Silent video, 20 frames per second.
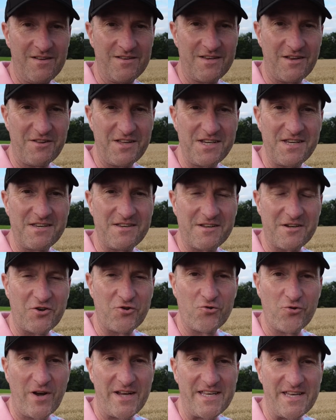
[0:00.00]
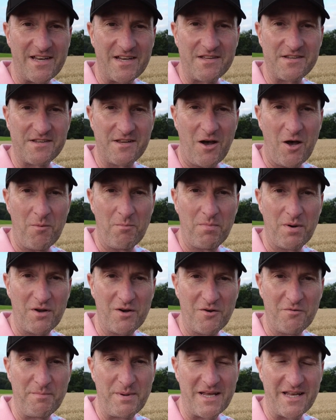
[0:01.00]
So this is a great
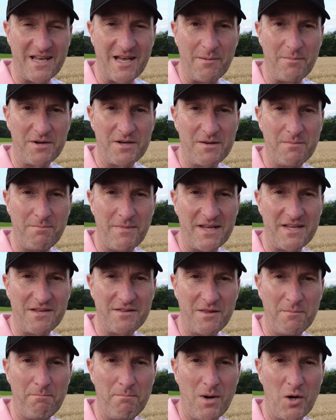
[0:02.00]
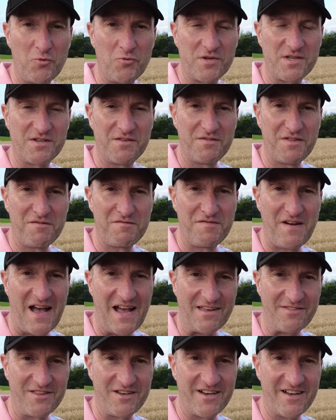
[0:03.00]
example of being able to make the most of the
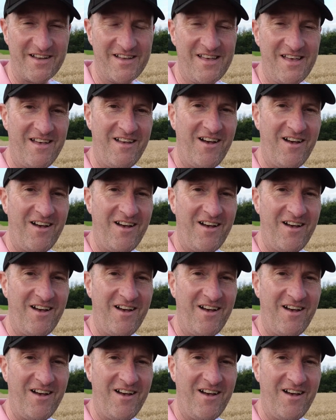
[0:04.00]
fact that